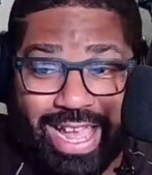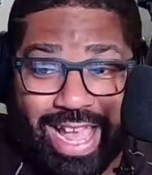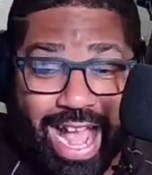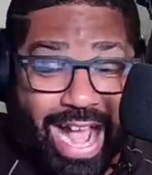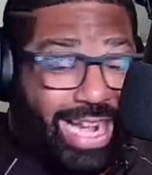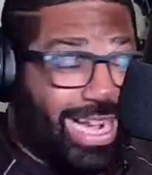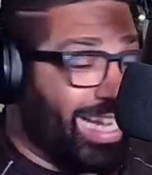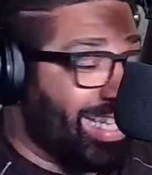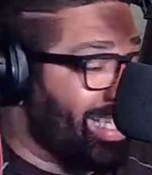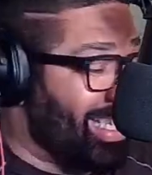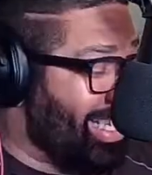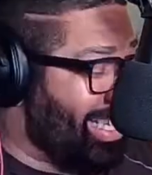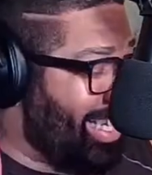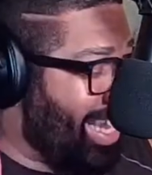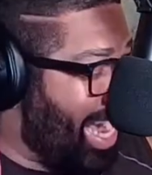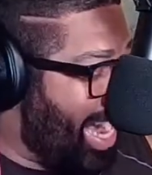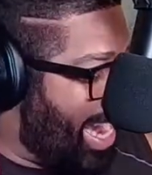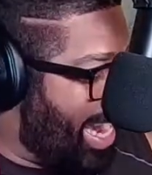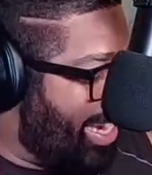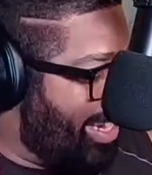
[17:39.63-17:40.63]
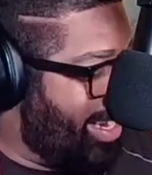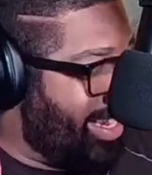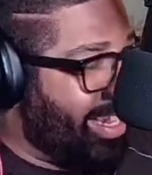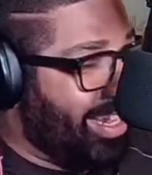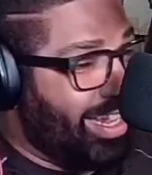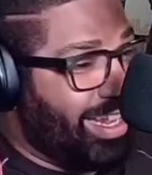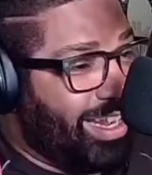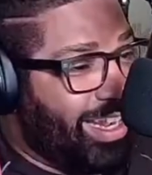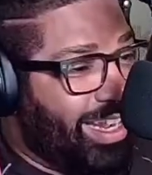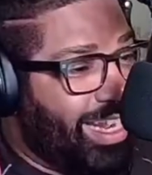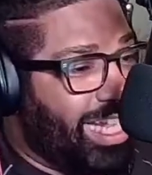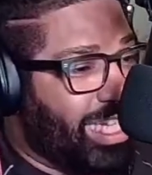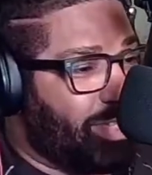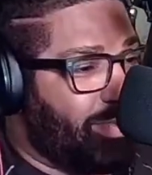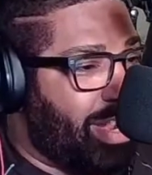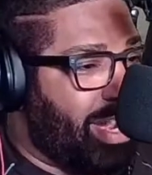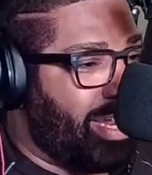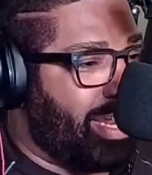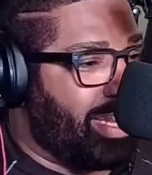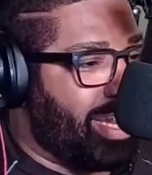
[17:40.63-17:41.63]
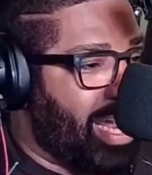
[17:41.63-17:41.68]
I guess it's not. And that's why a